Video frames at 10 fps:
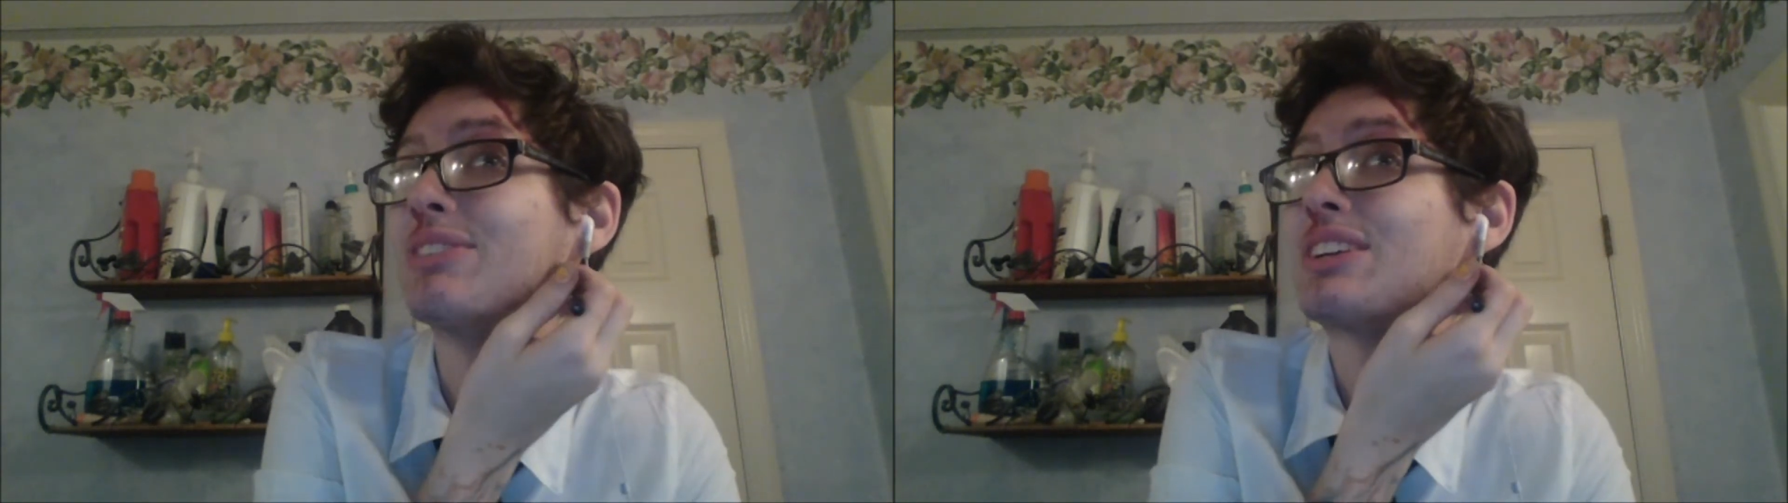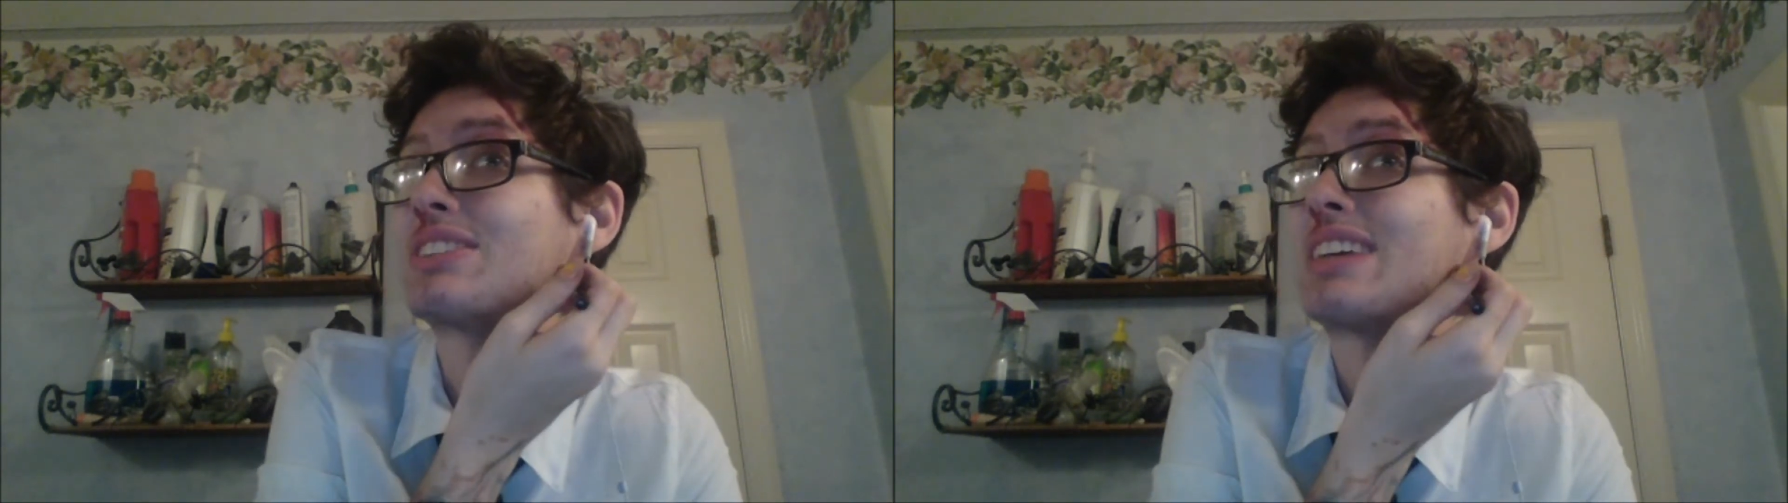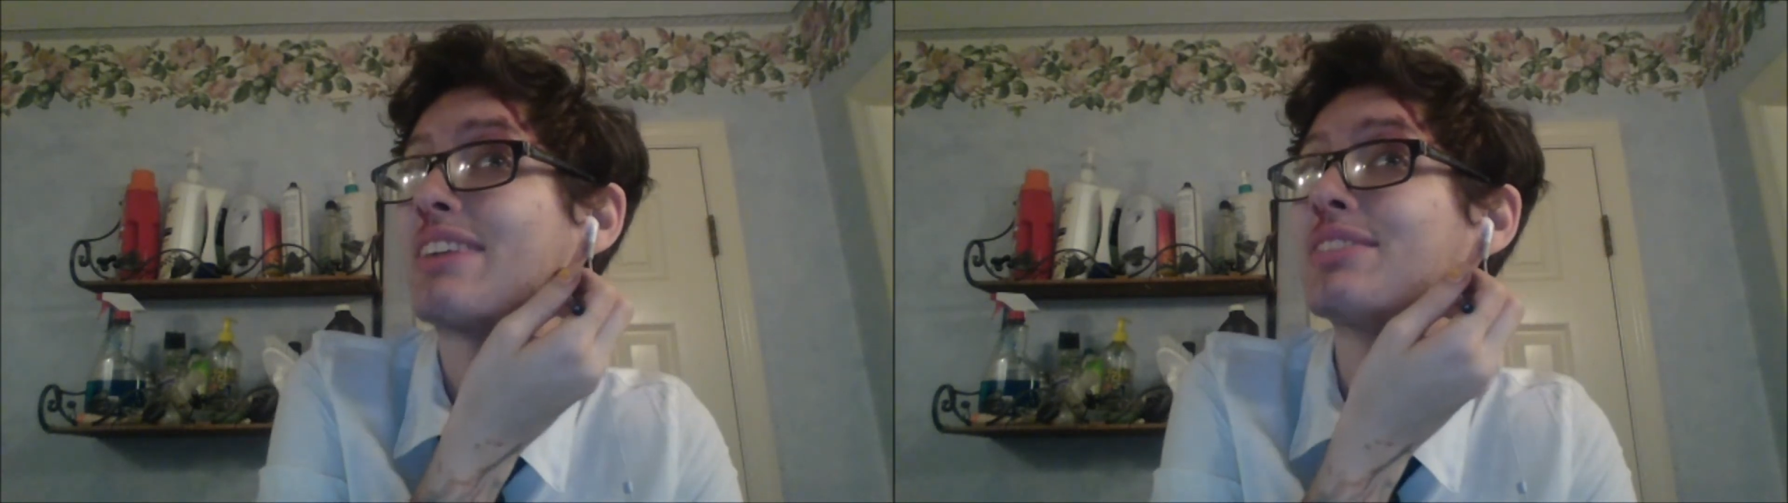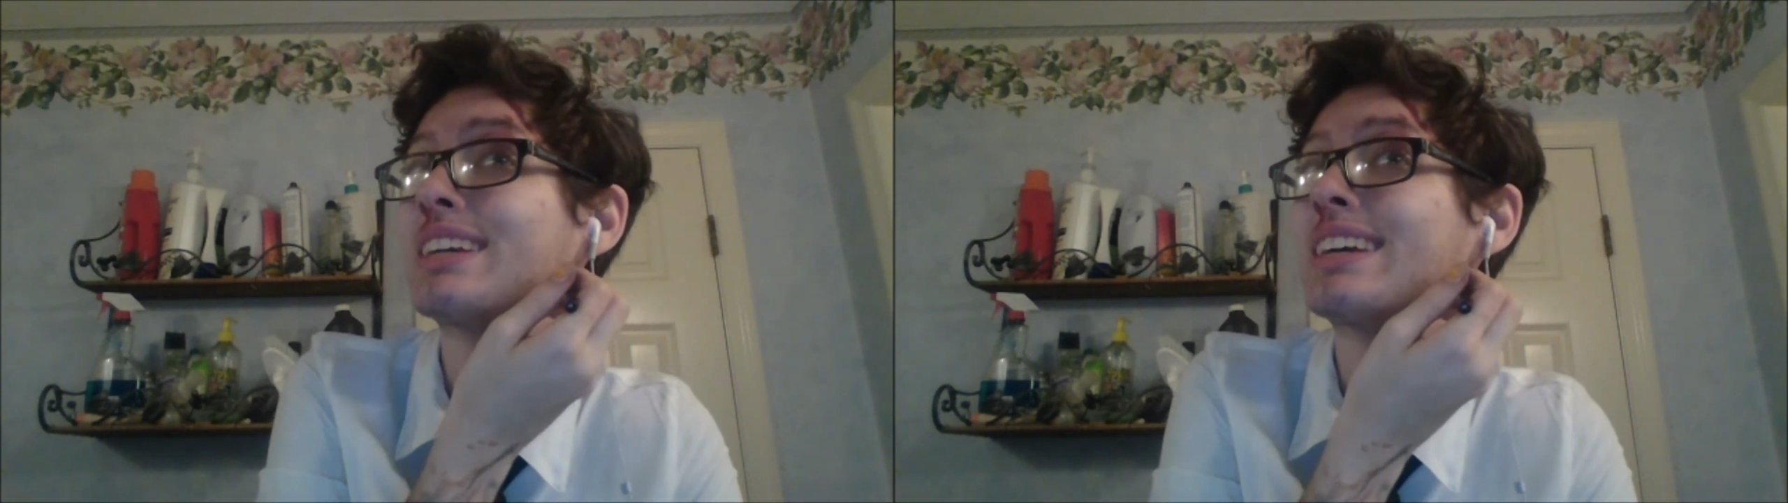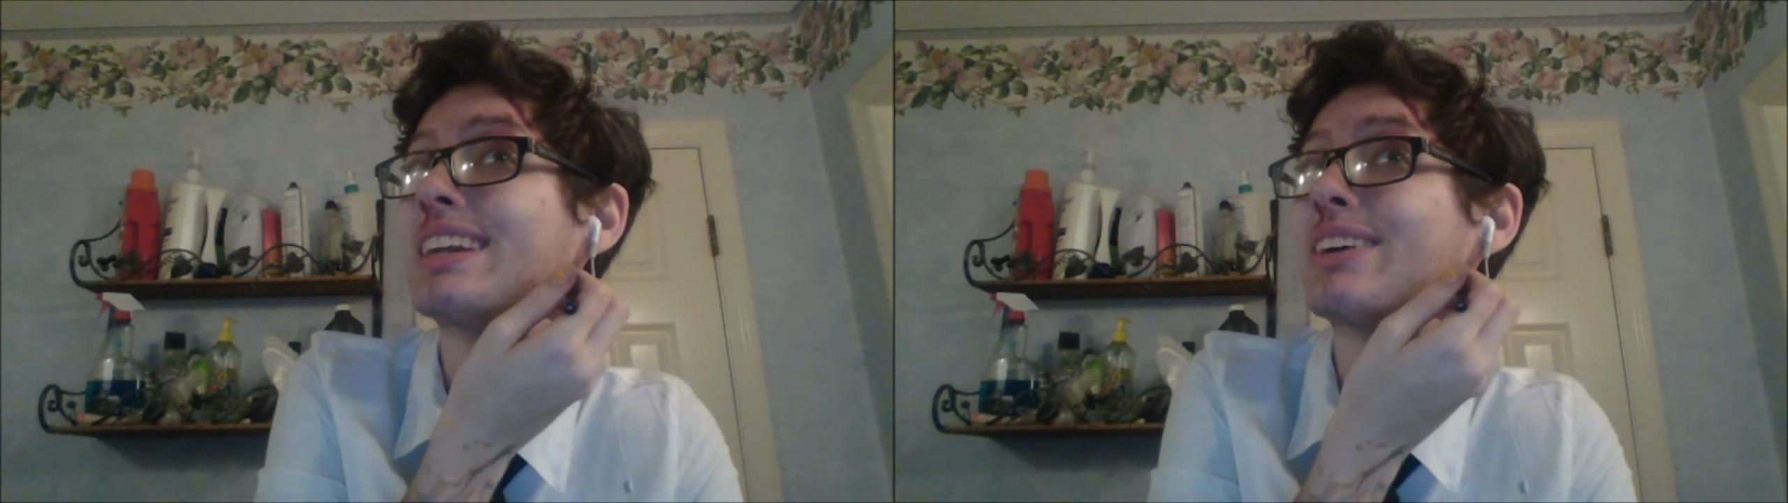We just have to
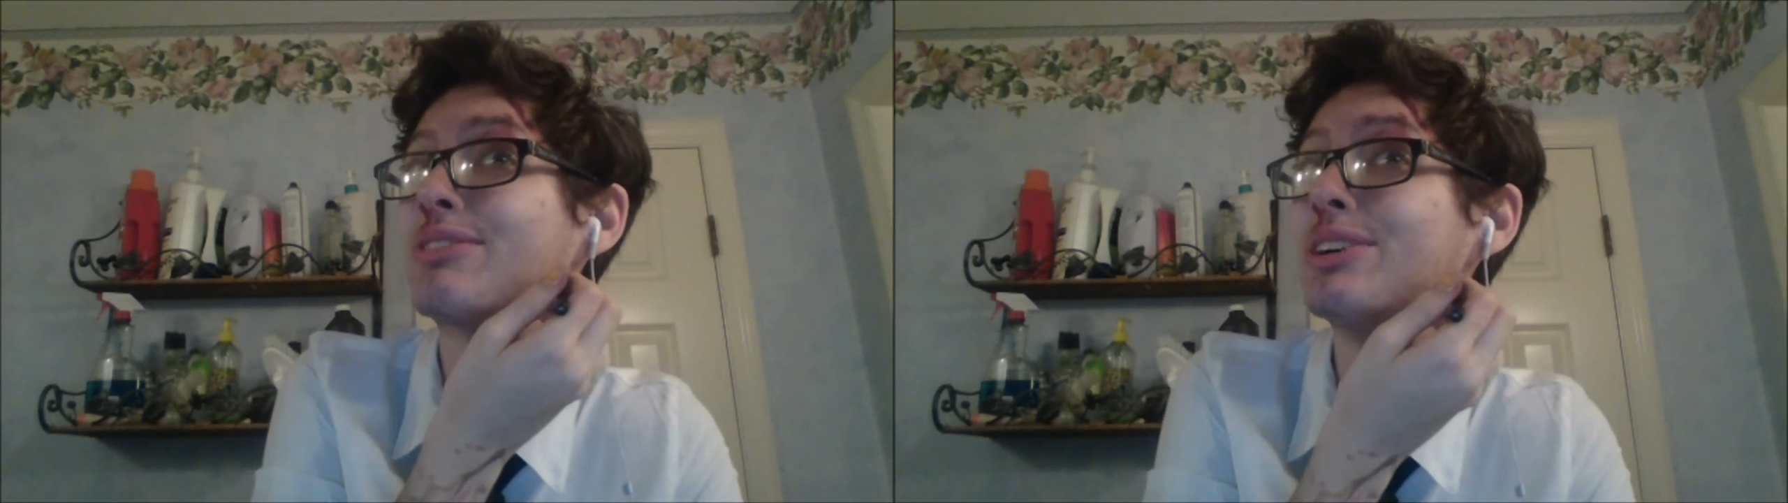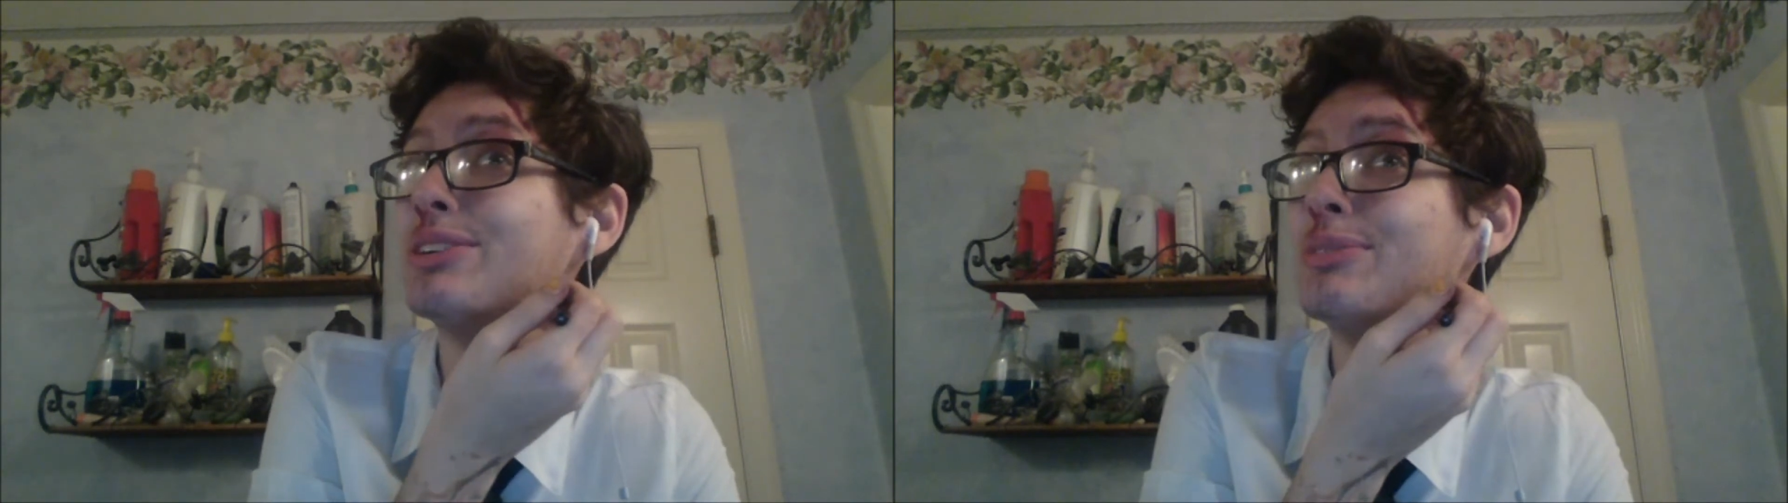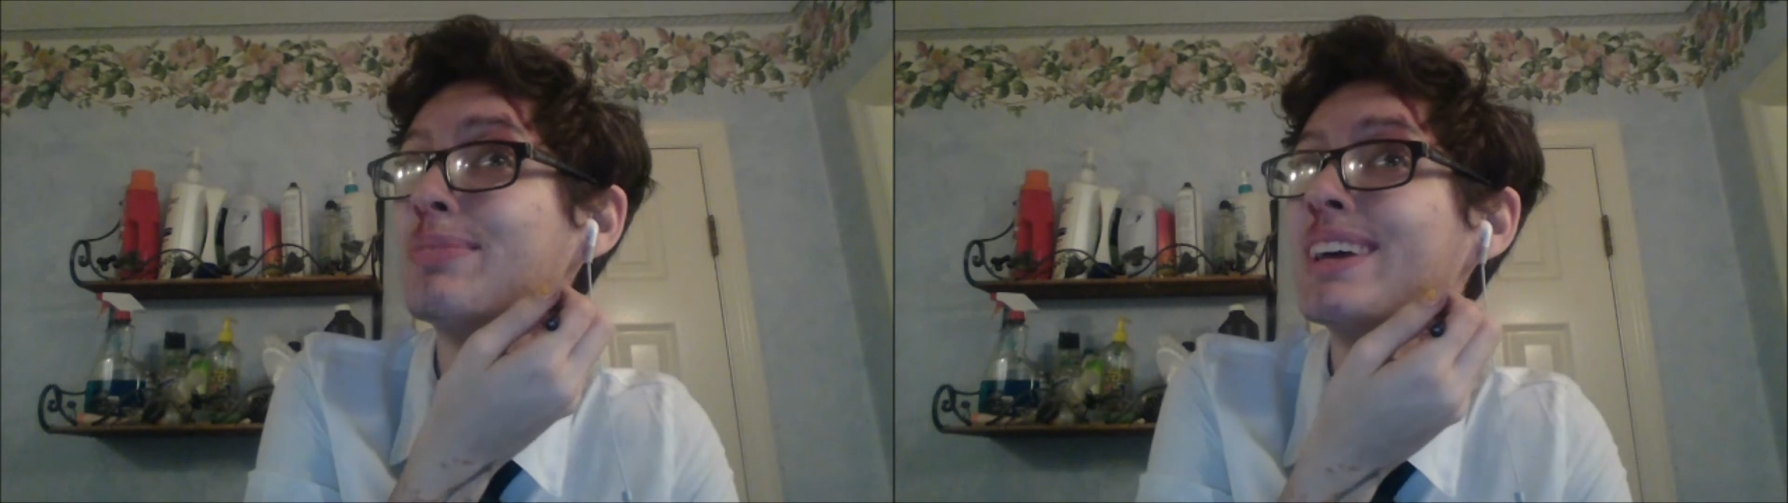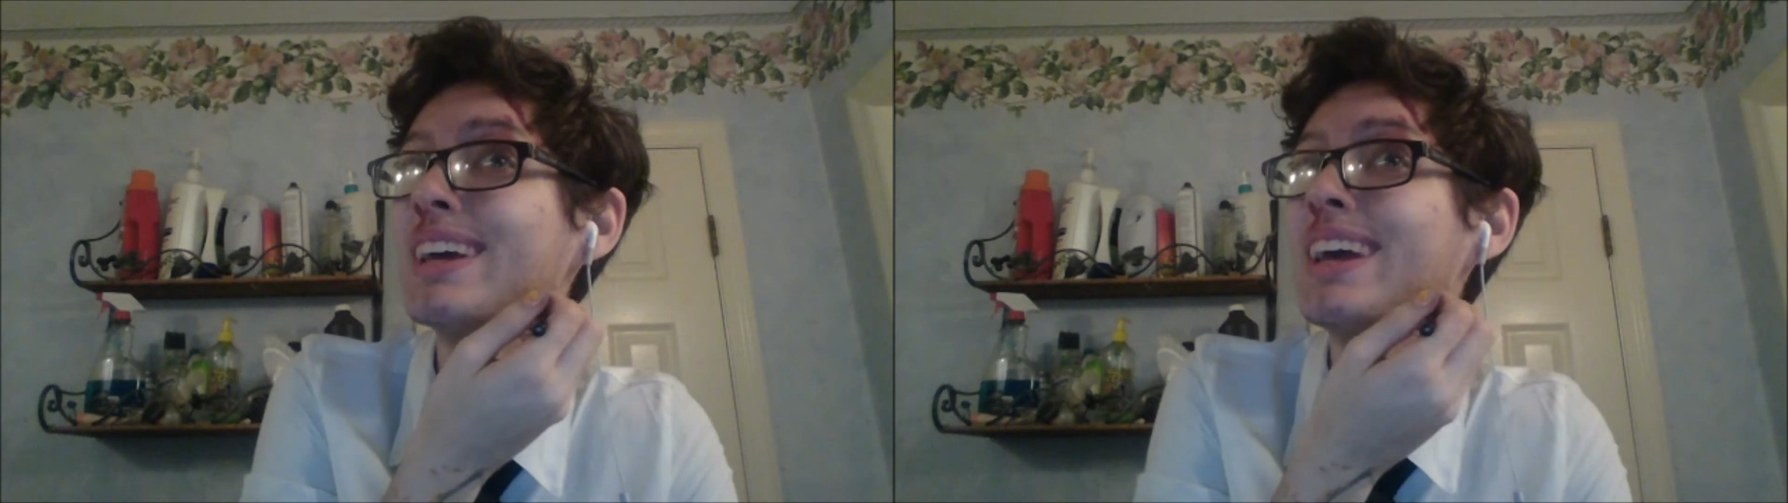get a room,